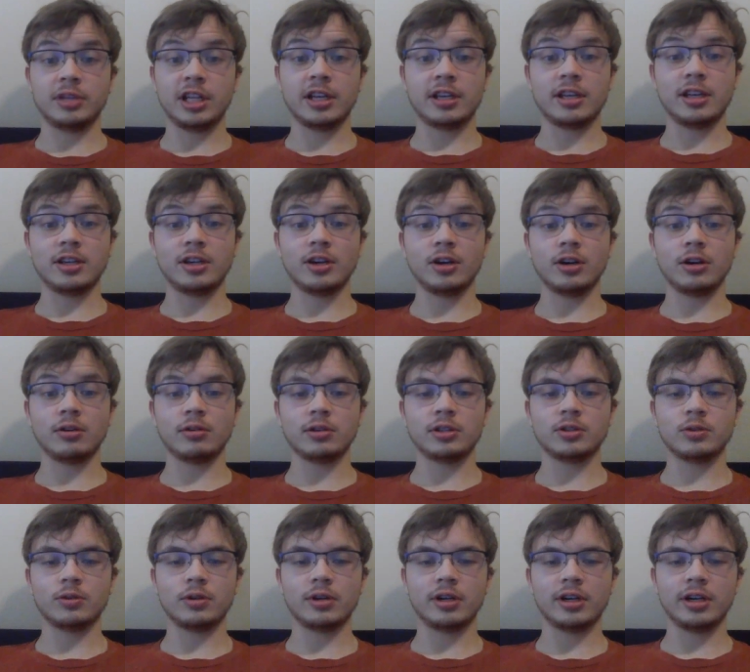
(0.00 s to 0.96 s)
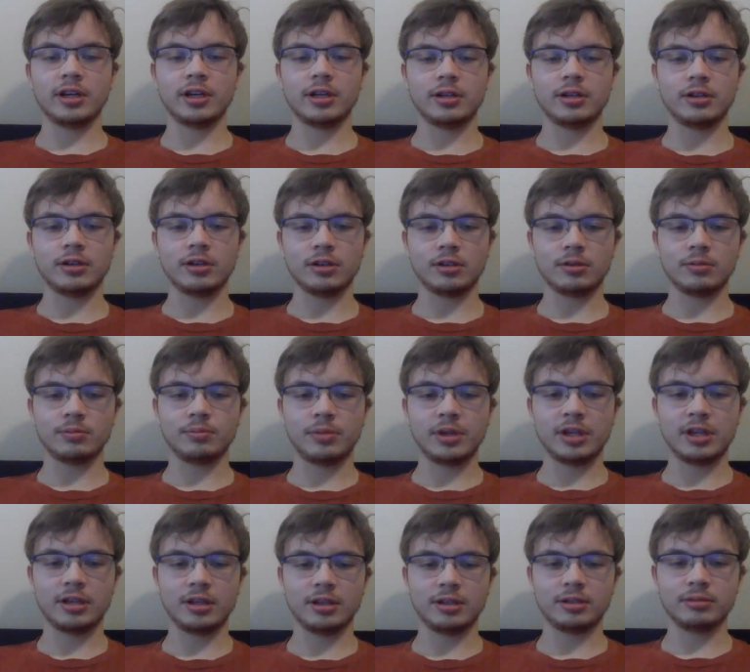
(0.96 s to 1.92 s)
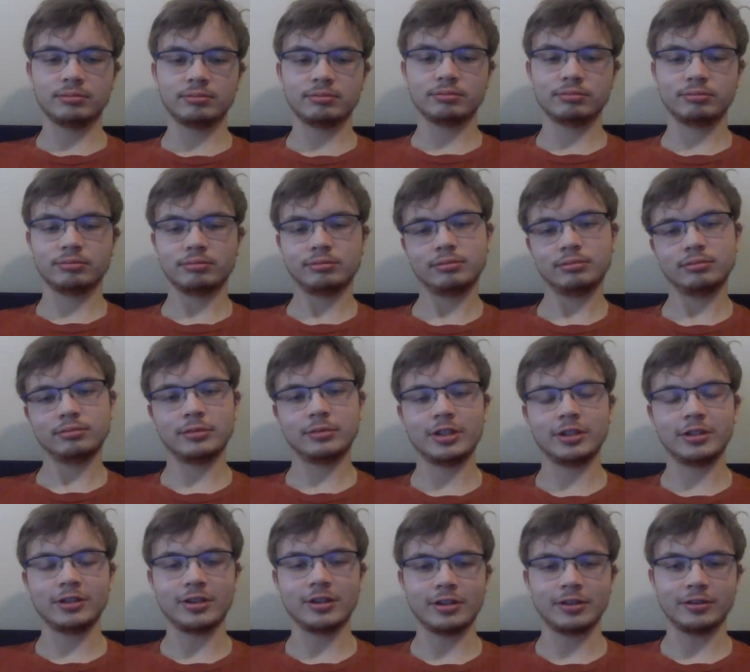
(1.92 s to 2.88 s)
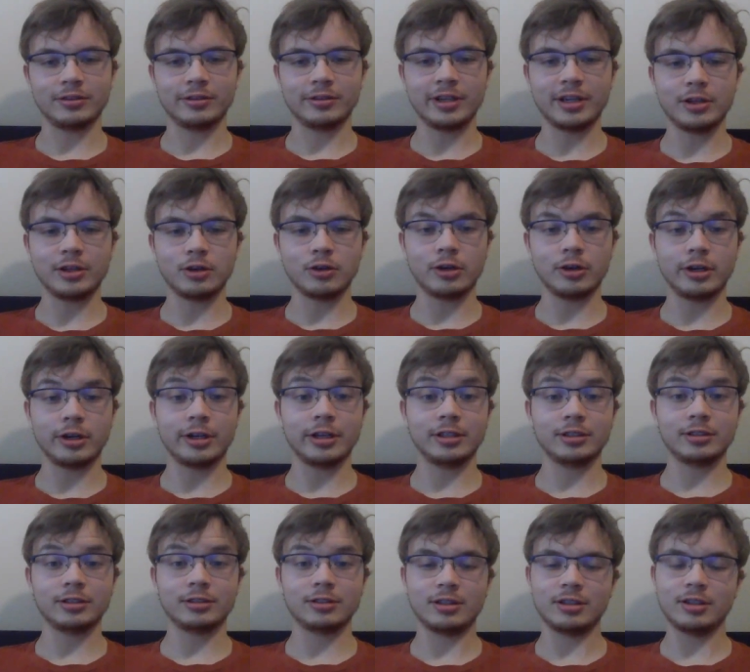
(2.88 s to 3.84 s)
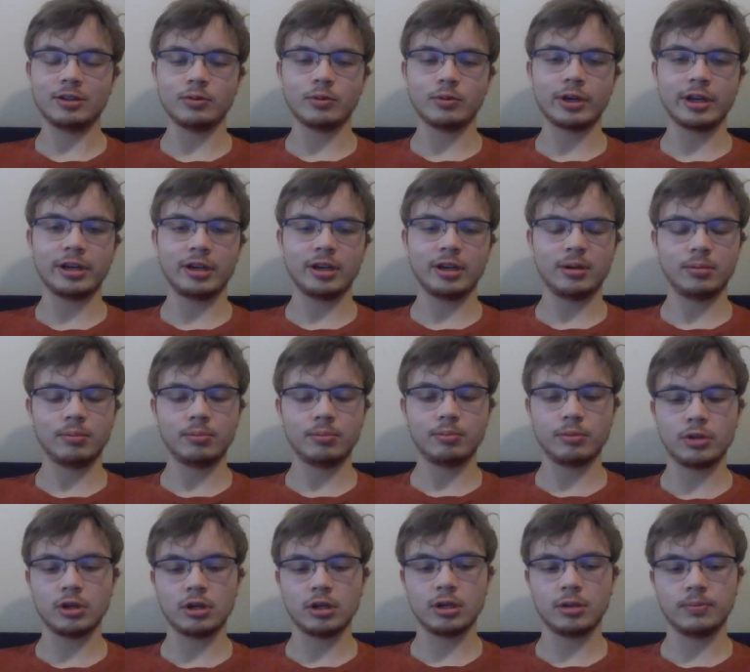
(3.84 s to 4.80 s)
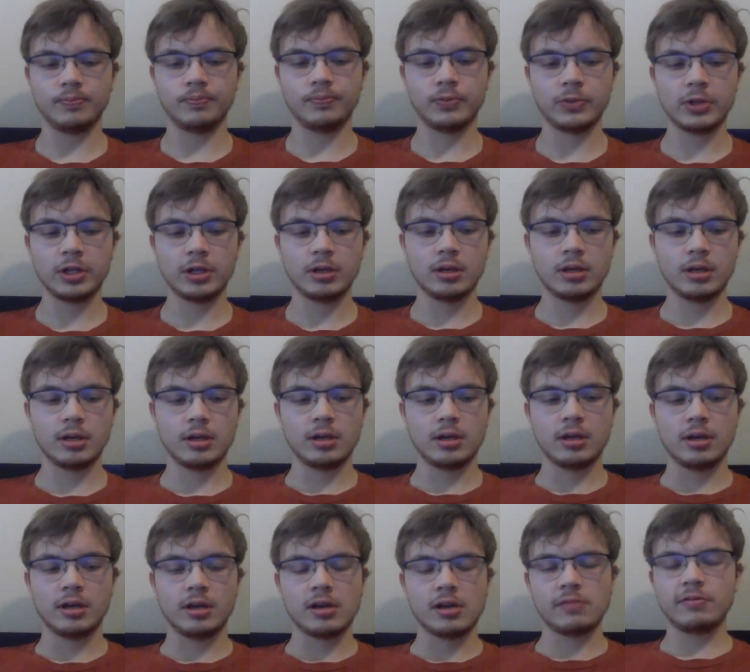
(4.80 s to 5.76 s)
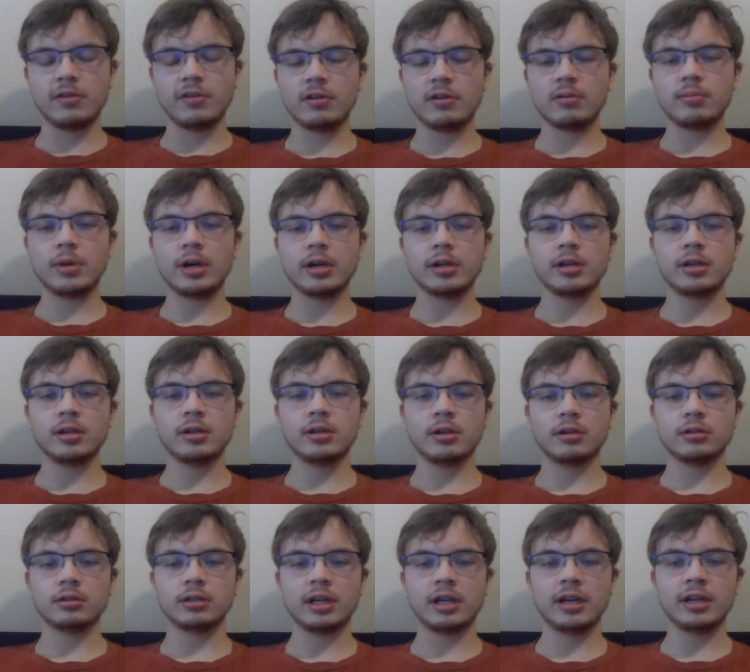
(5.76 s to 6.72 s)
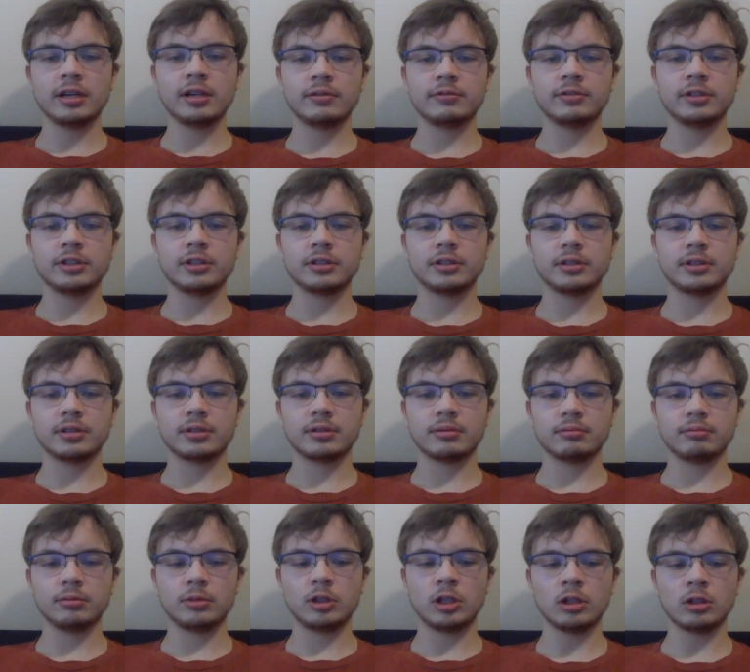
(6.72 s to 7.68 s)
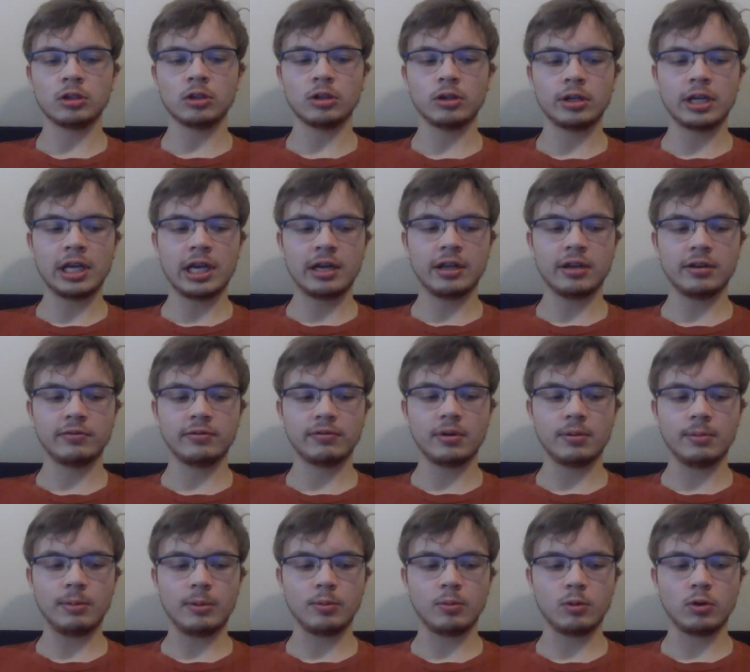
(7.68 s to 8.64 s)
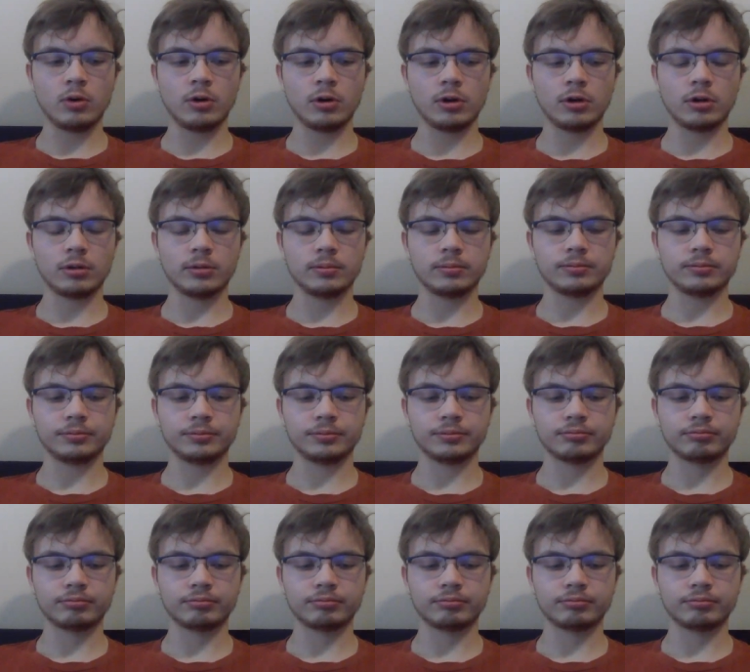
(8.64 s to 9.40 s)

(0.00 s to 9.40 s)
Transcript: thinking you're always right, being, ignorant in a way. But if everybody, kind of just could look at it from a more